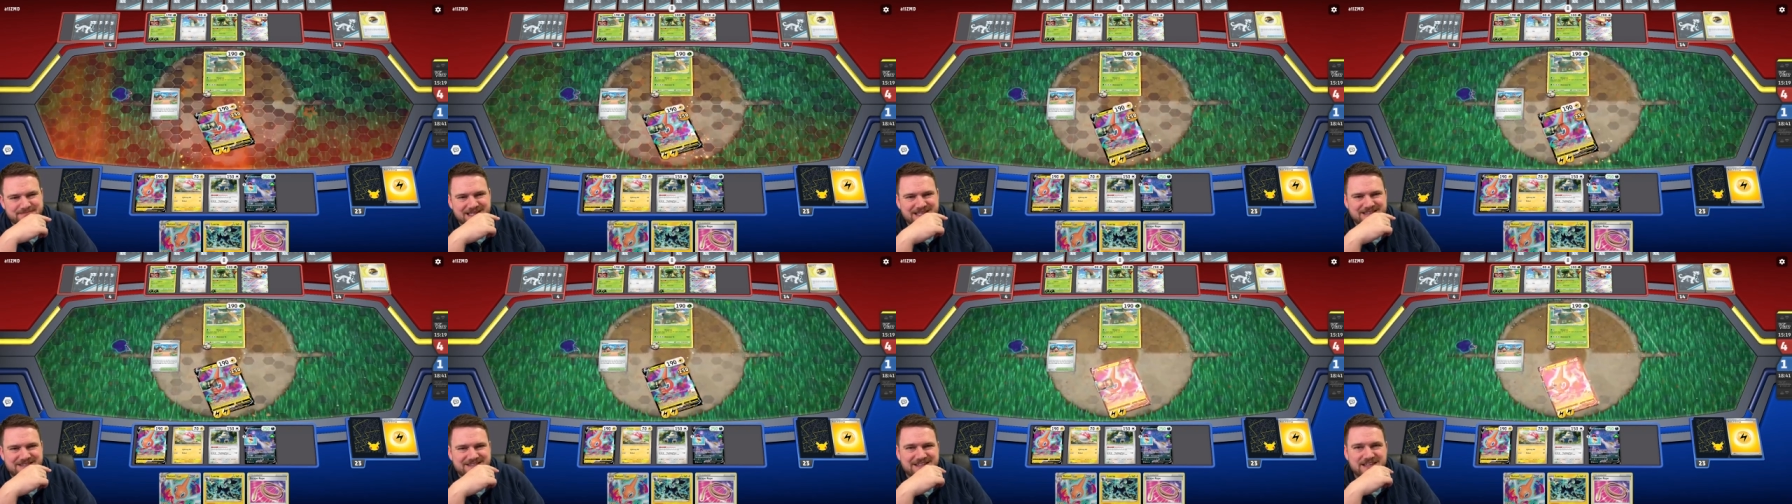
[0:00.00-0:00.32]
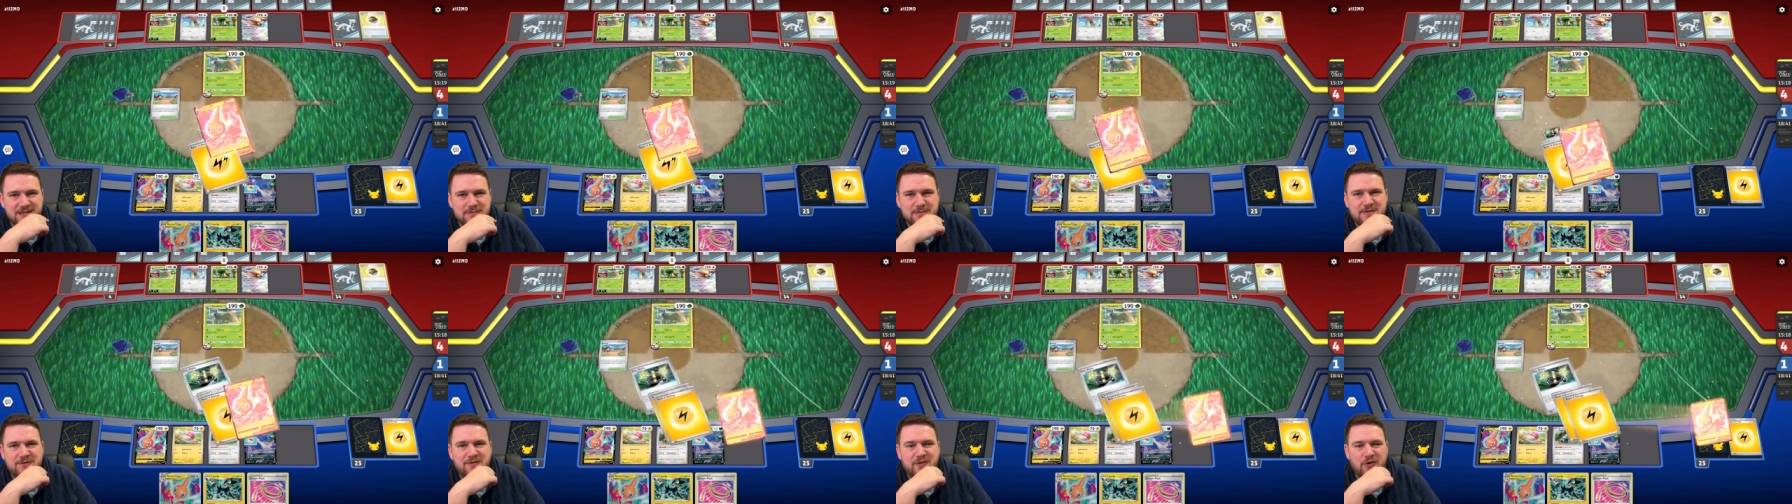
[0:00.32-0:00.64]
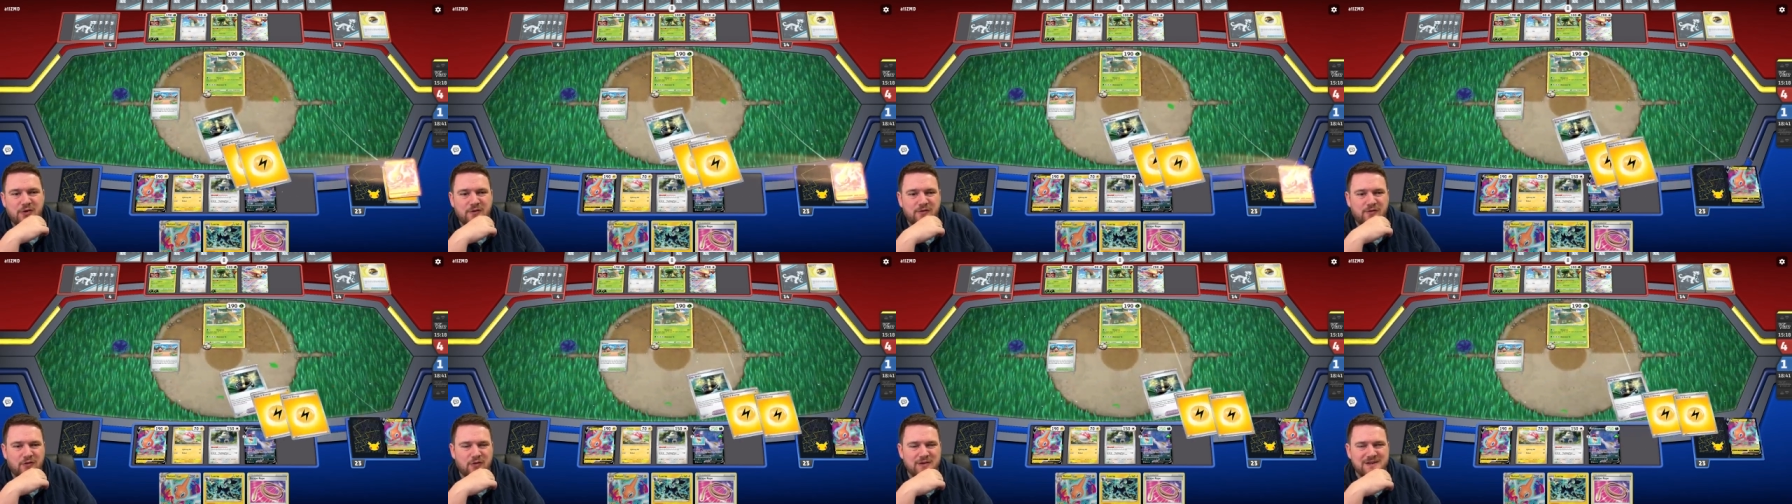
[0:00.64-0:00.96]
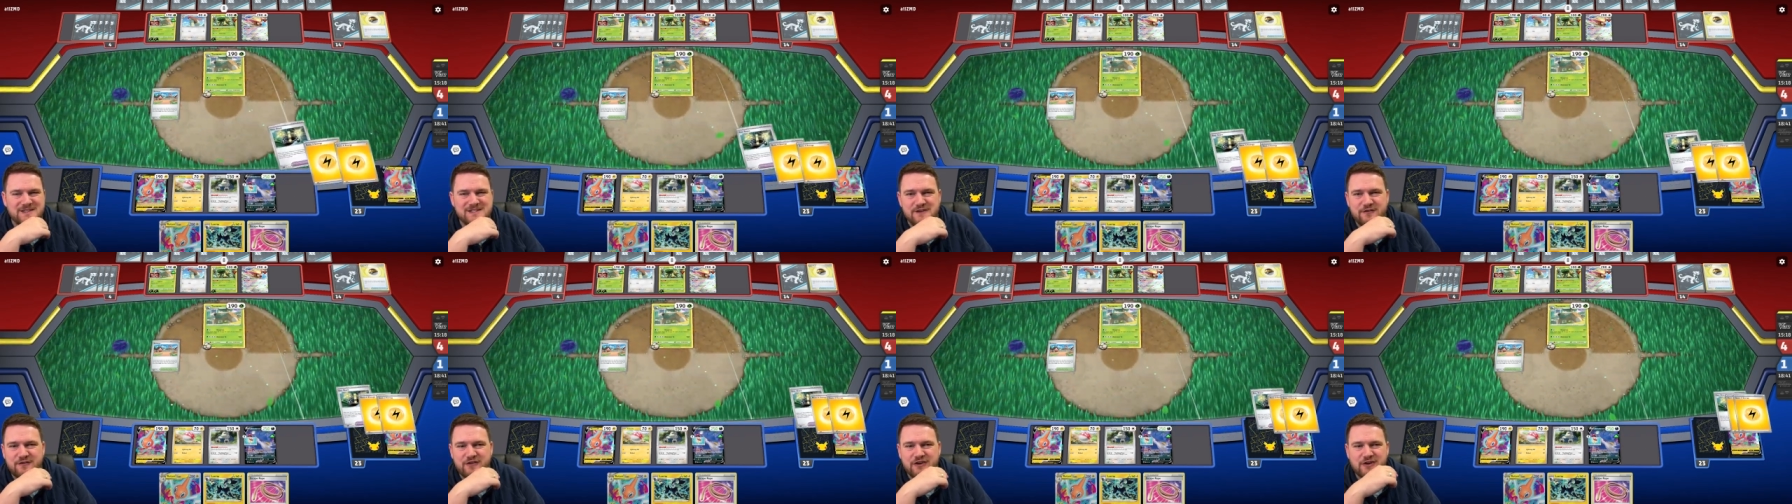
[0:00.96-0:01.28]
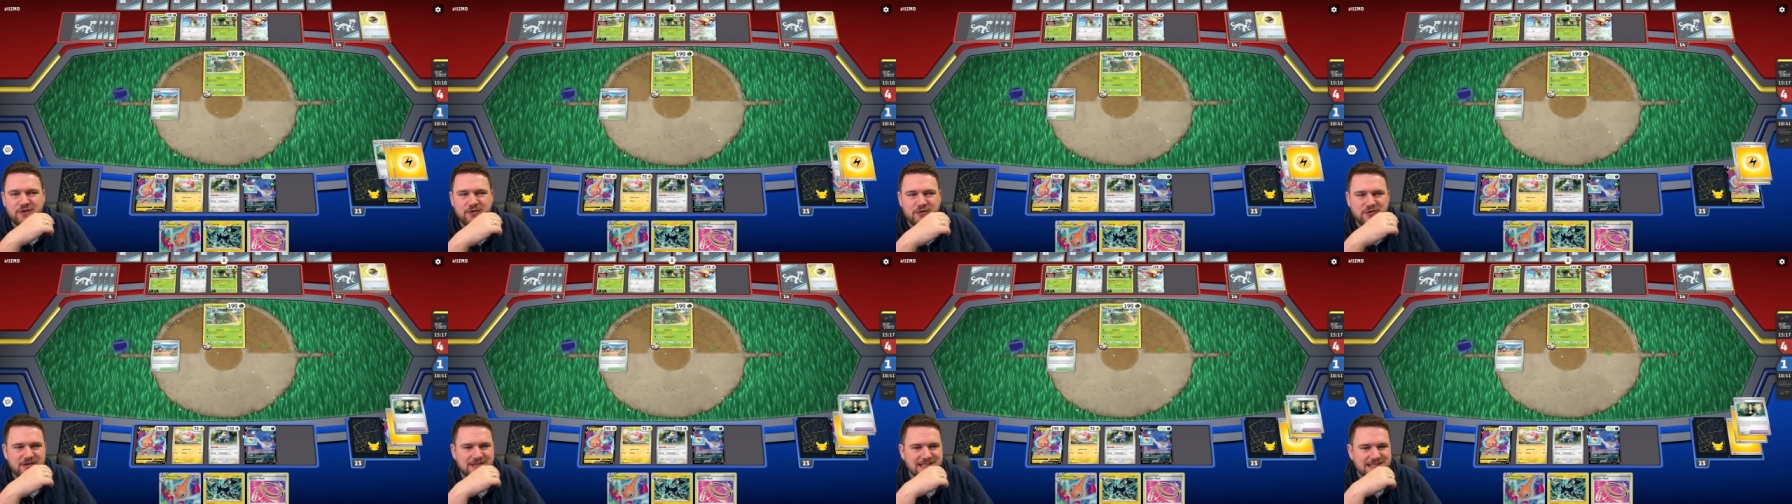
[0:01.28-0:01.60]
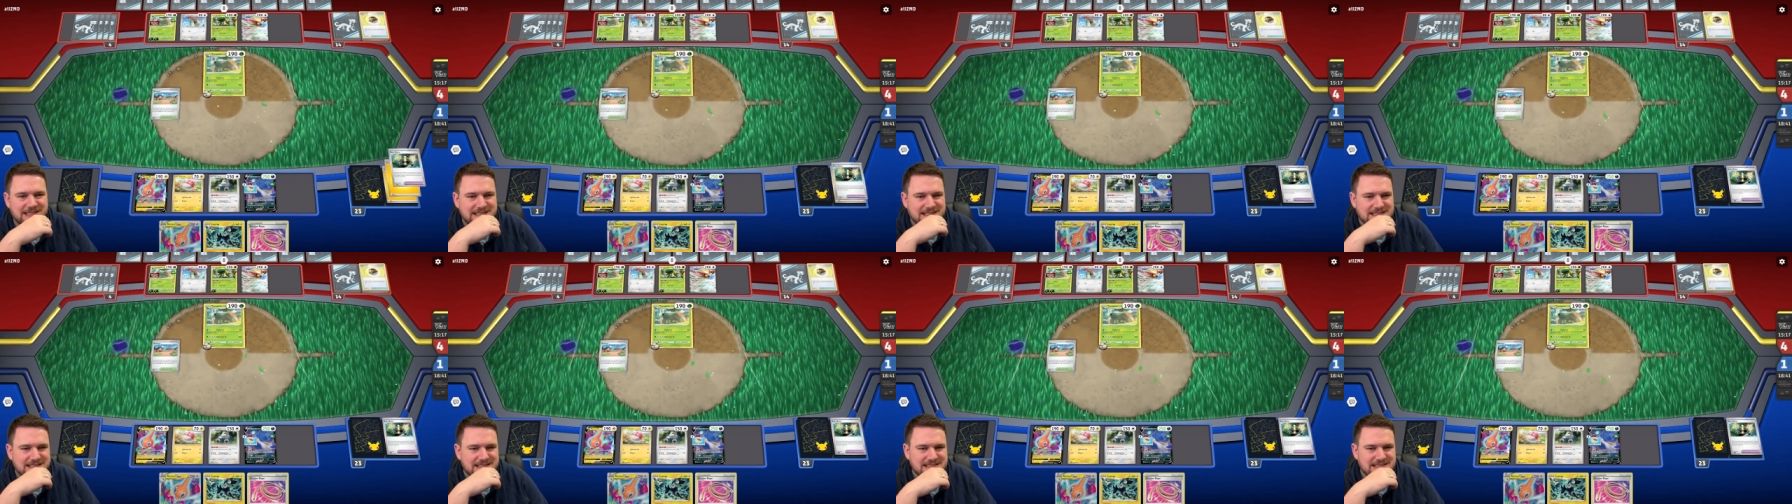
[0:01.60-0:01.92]
it's going to be very, very difficult.
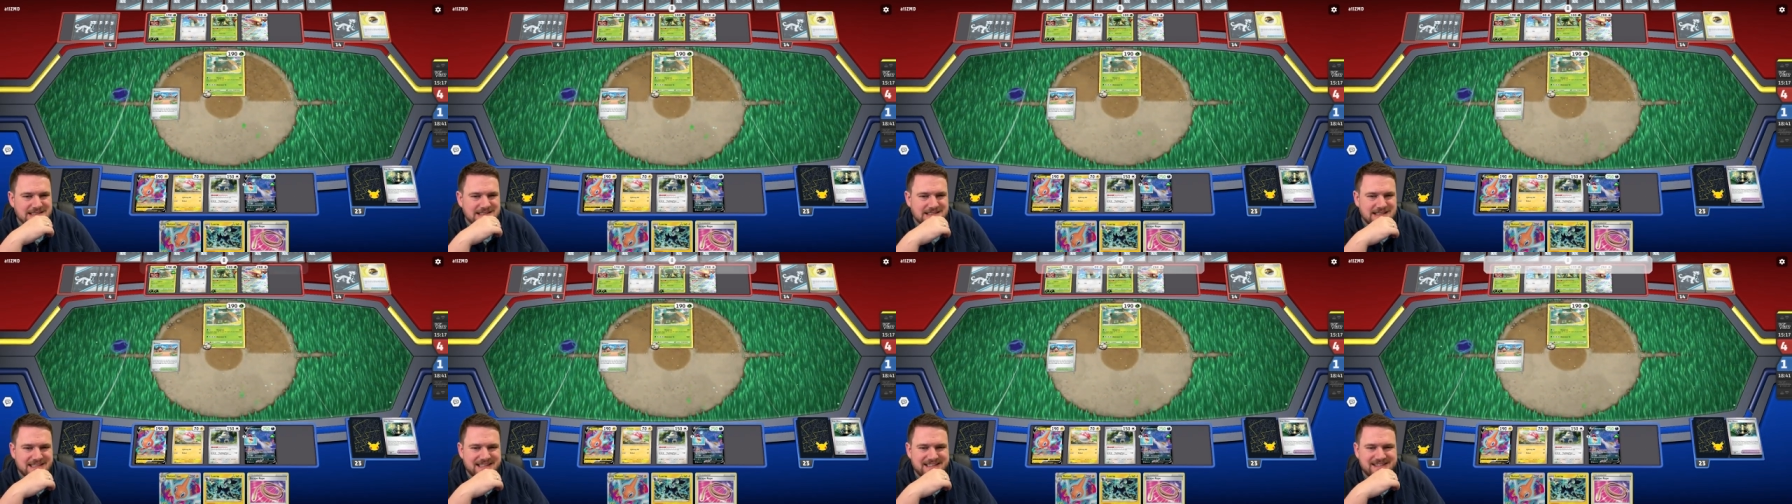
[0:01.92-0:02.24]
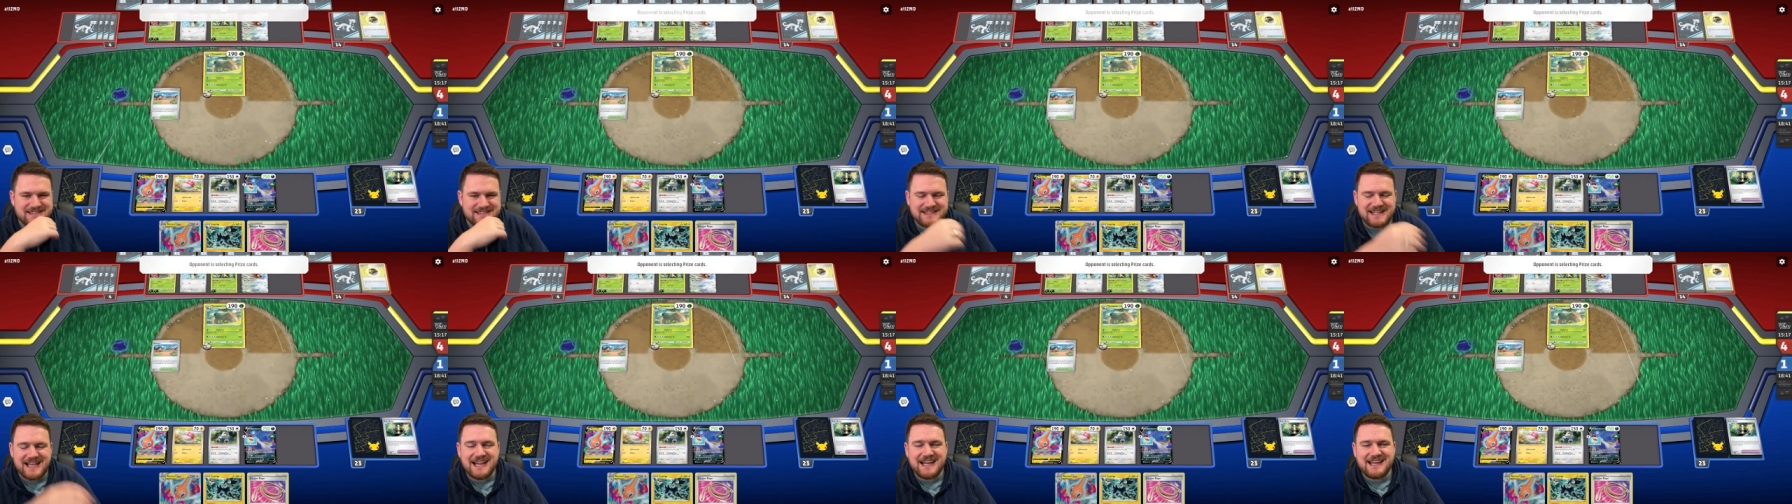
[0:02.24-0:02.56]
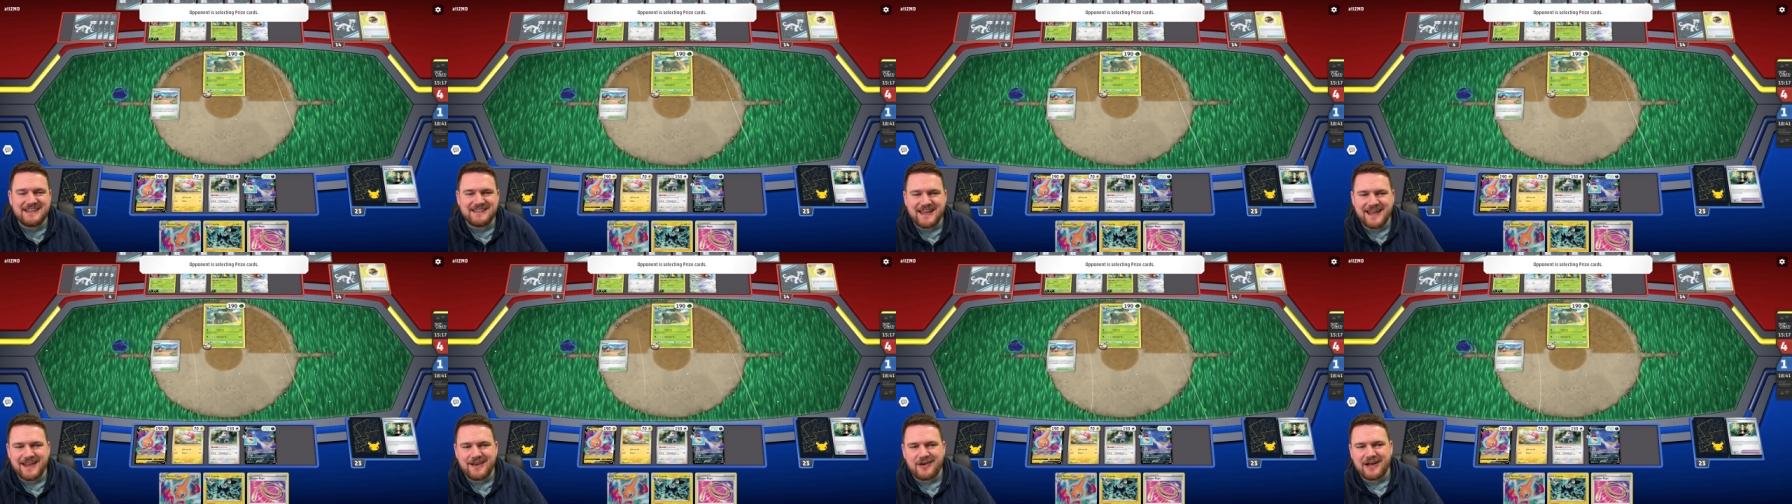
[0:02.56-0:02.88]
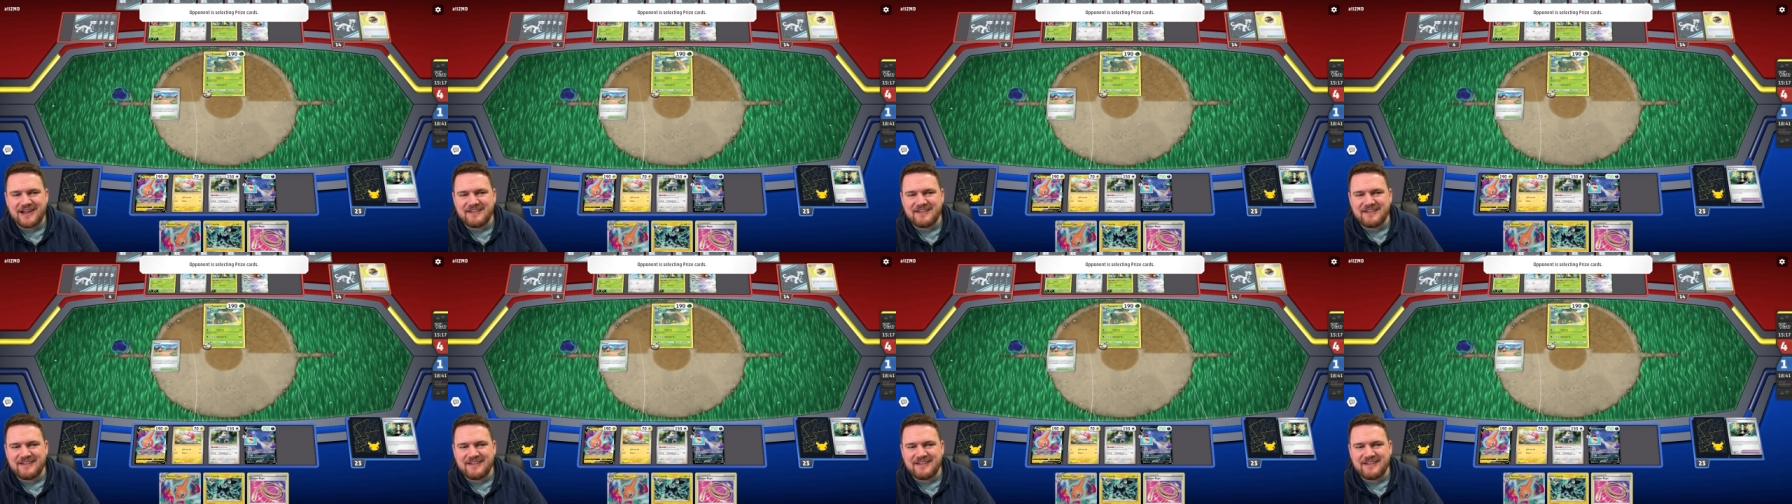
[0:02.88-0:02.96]
In saying that,